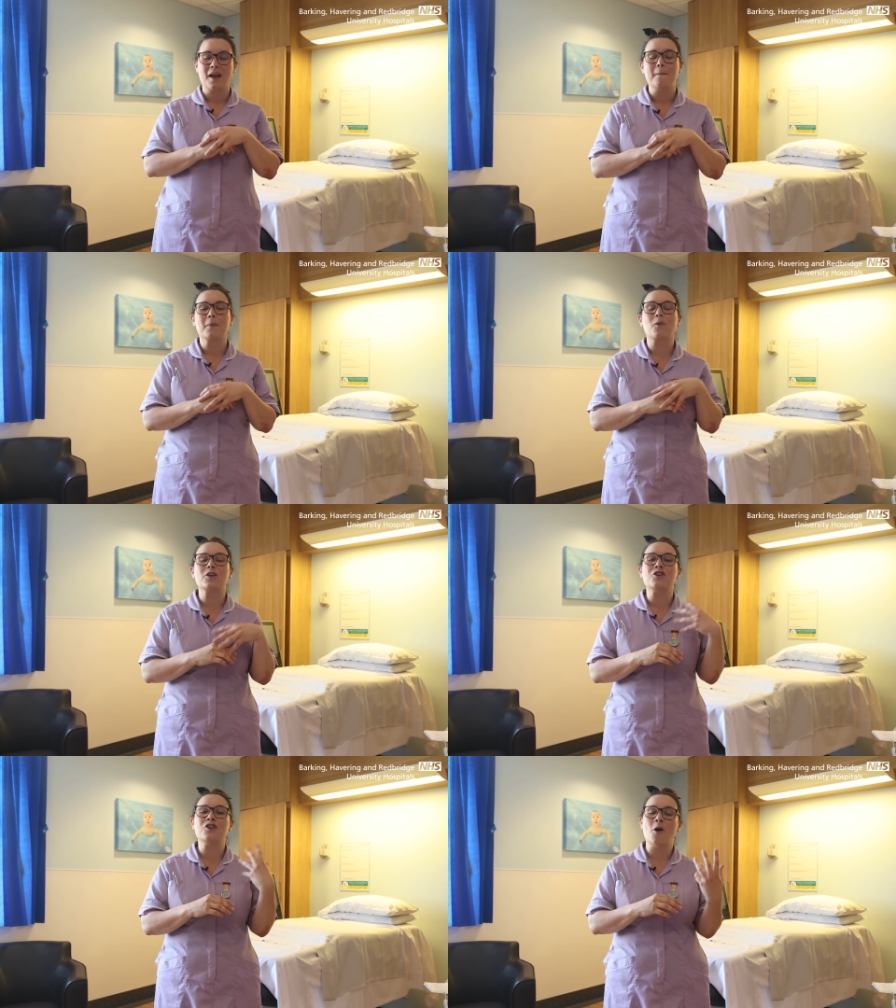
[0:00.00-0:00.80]
but when
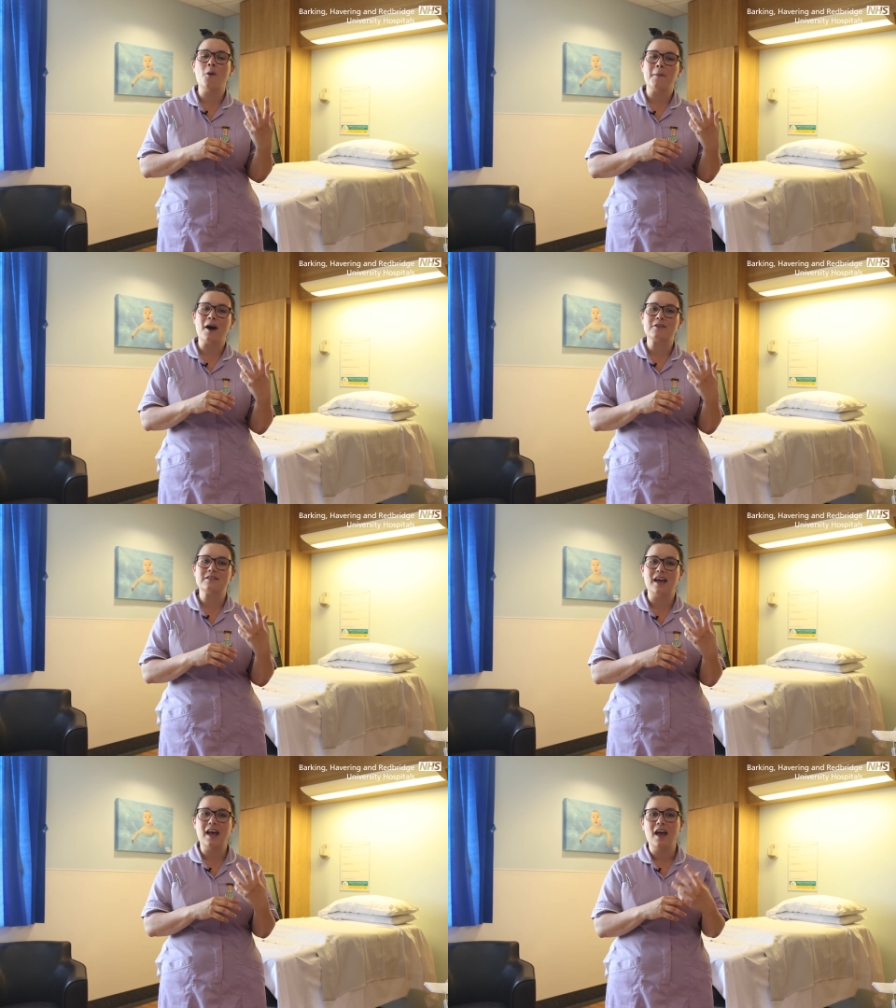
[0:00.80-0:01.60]
you know
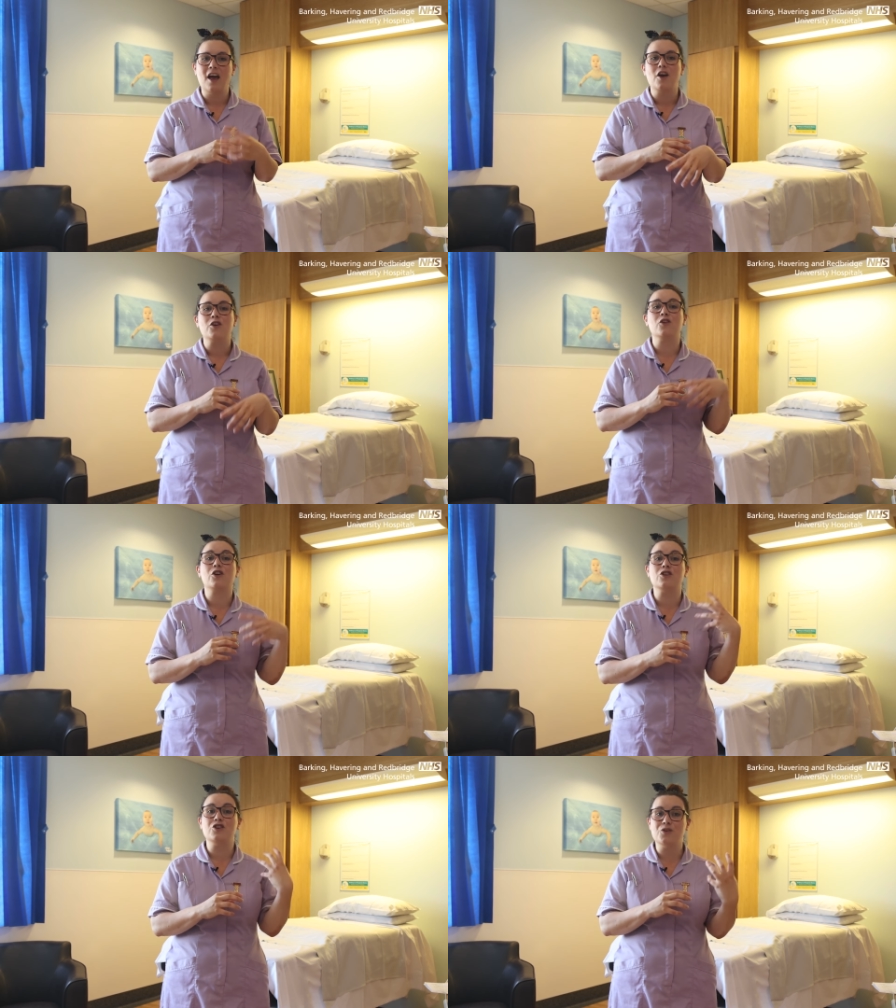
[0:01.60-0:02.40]
about it, you
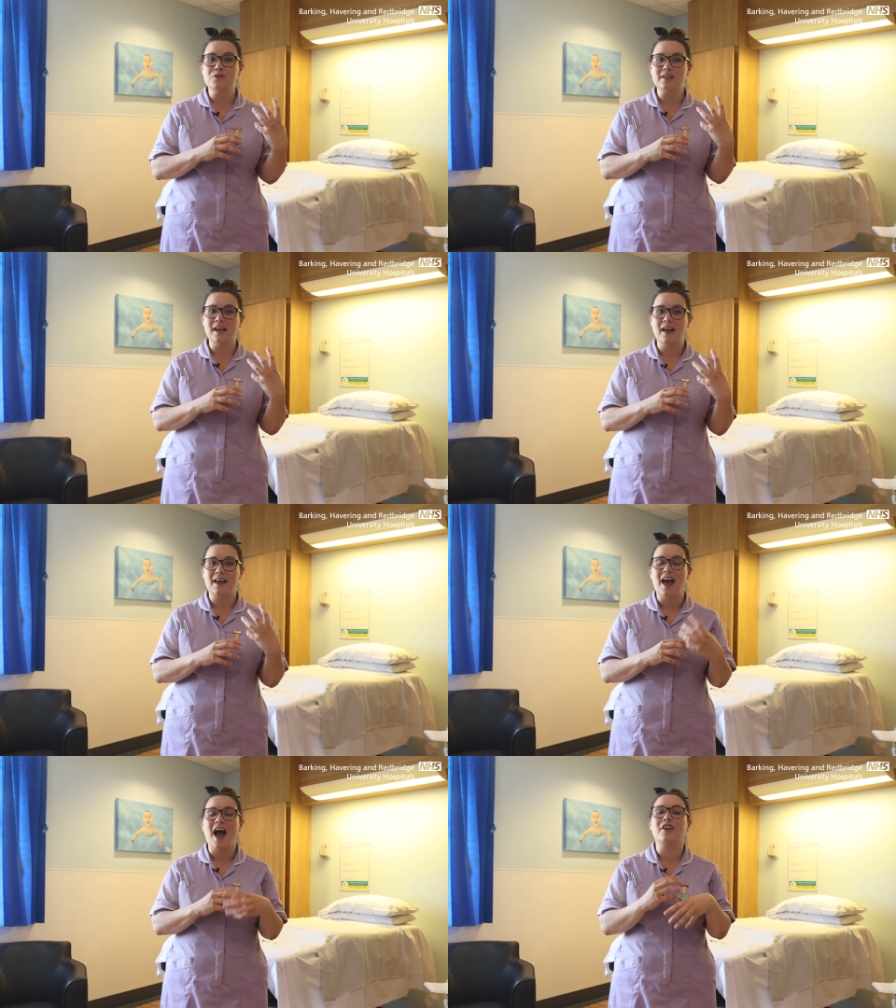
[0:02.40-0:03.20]
can use it
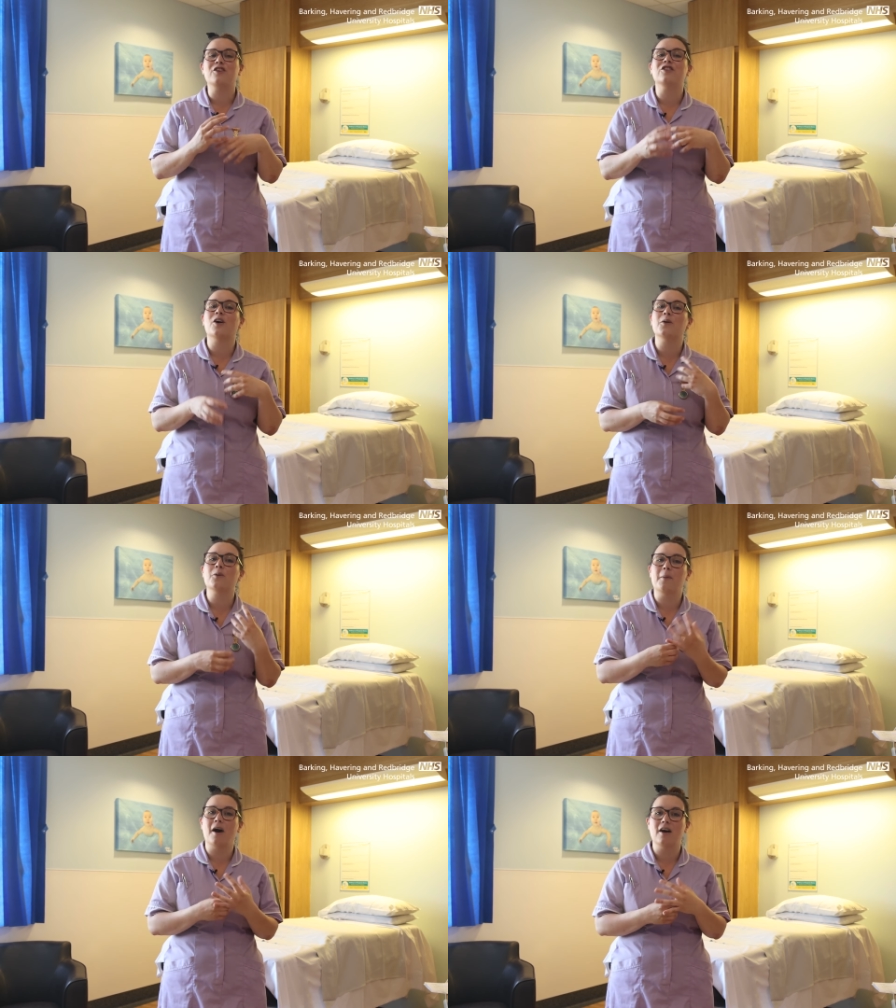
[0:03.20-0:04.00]
and you know it
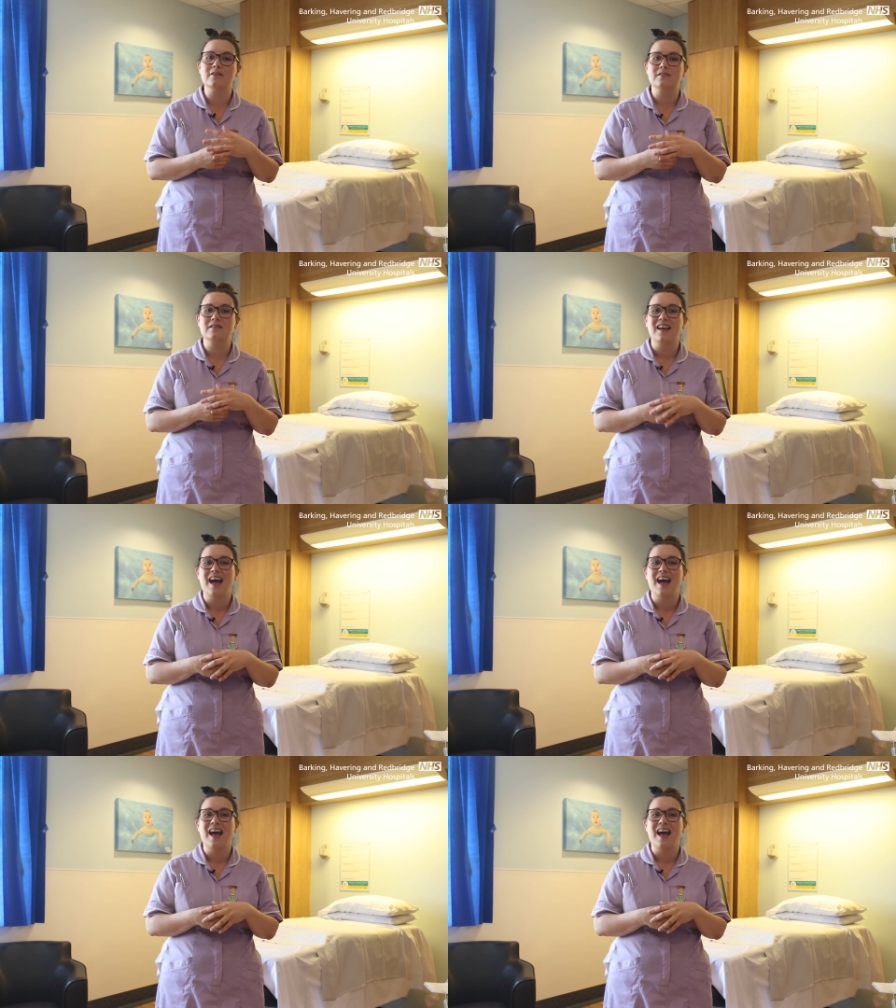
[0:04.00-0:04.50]
will pass.